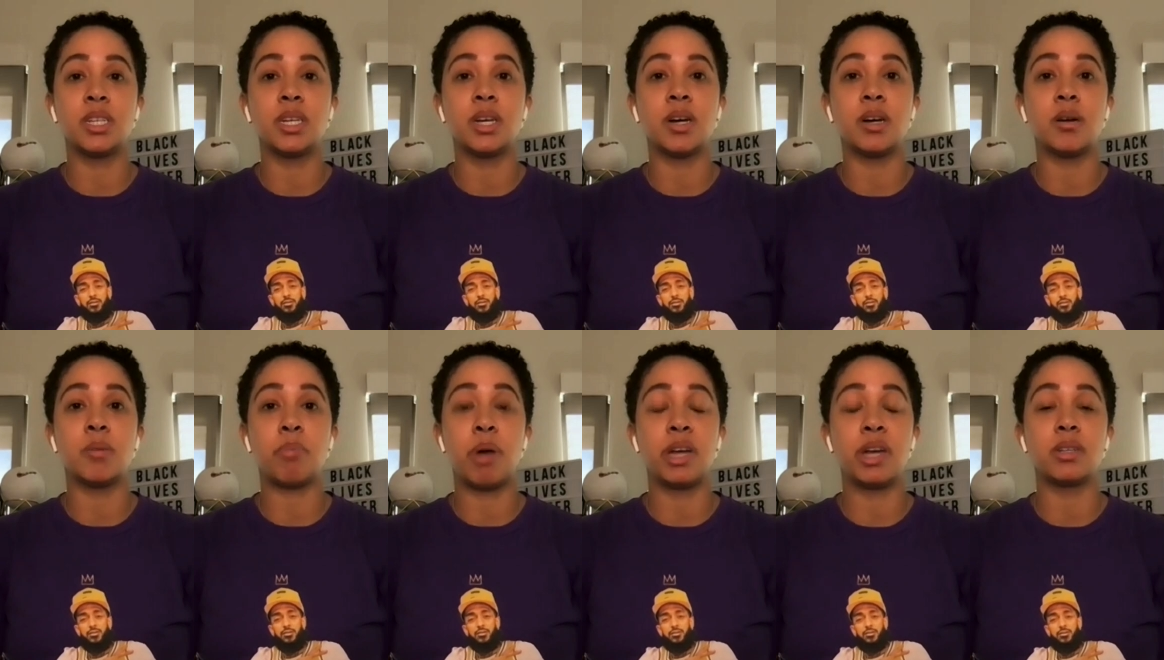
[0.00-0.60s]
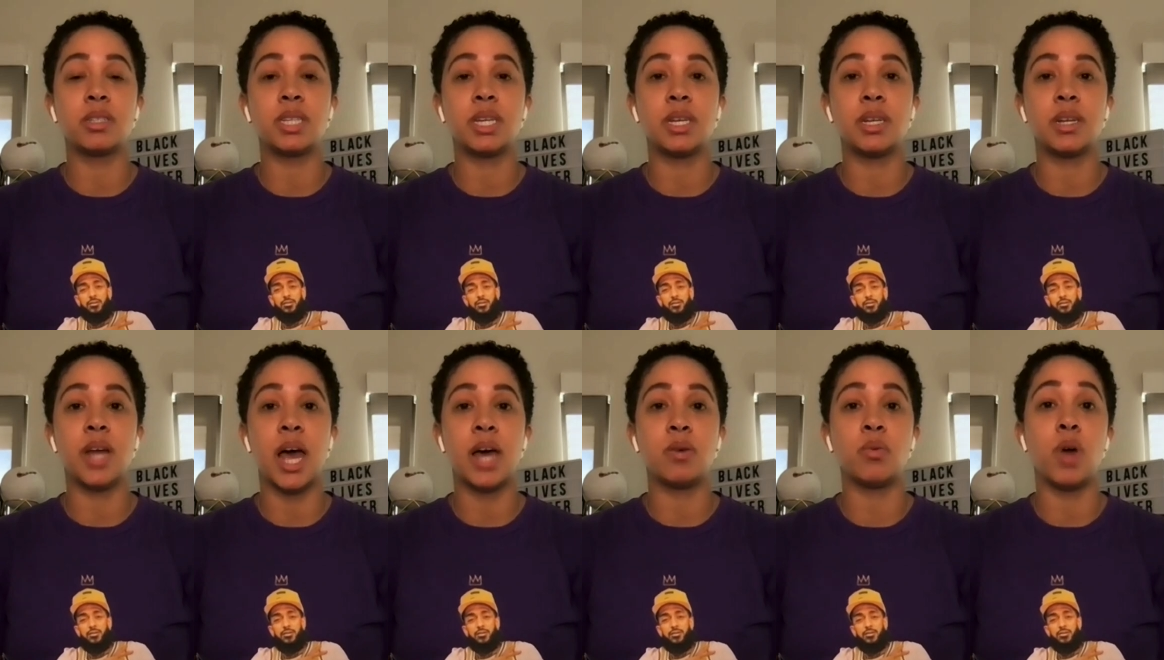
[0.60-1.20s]
Speaker 1: Hadiya
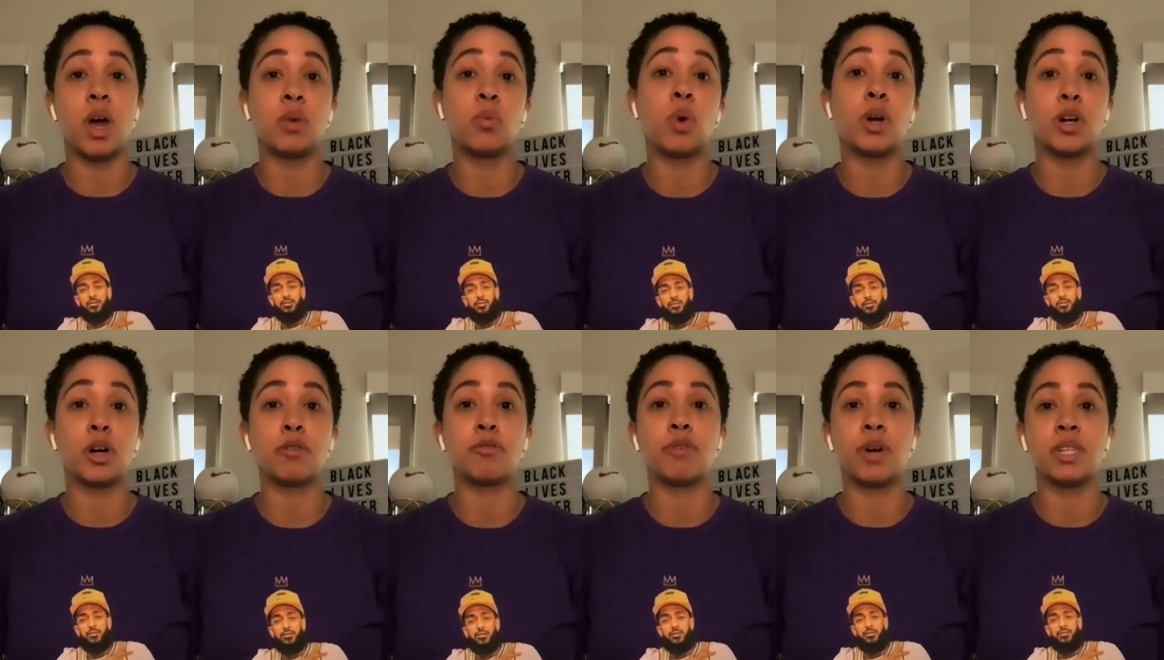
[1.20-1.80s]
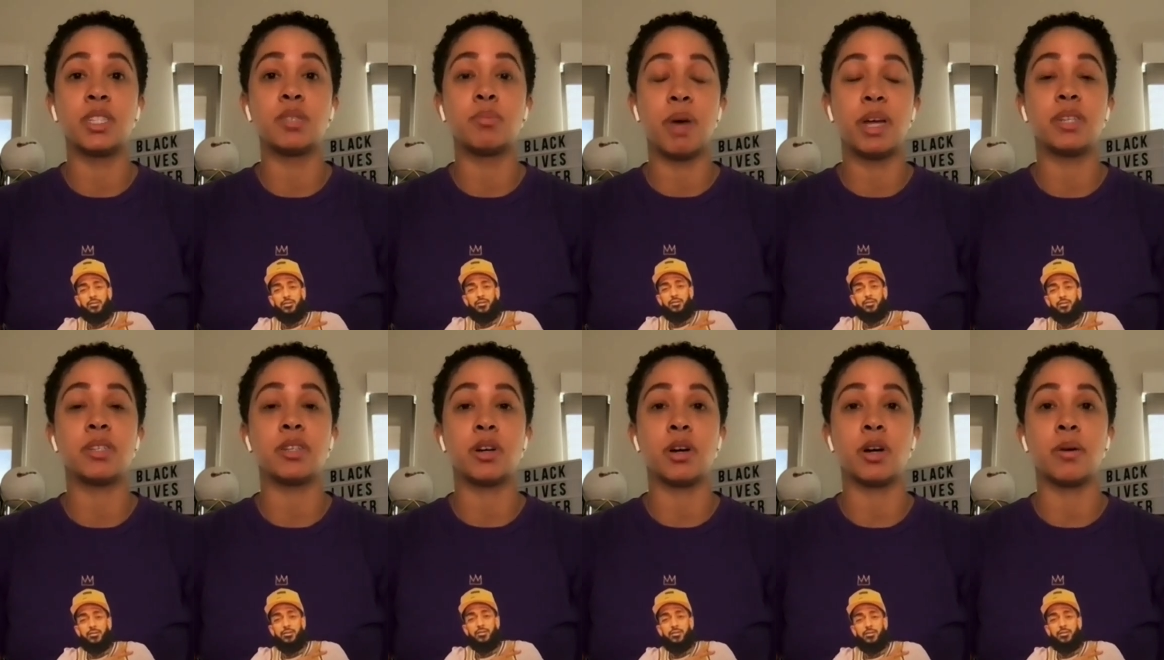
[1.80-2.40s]
Pendleton and, and what her friends
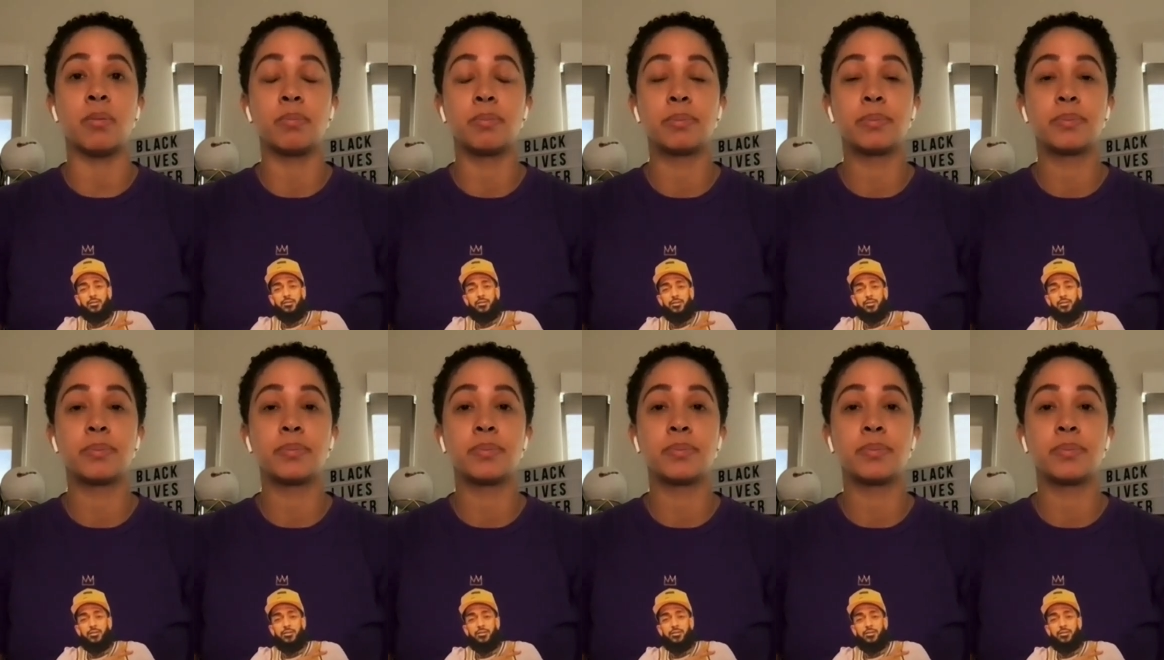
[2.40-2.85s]
meant to her.